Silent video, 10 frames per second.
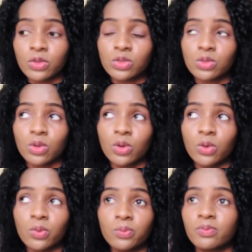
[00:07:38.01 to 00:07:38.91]

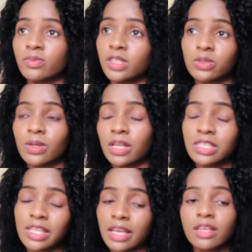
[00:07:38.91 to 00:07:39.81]
So this one, I
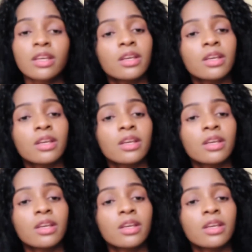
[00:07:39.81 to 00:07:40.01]
was like,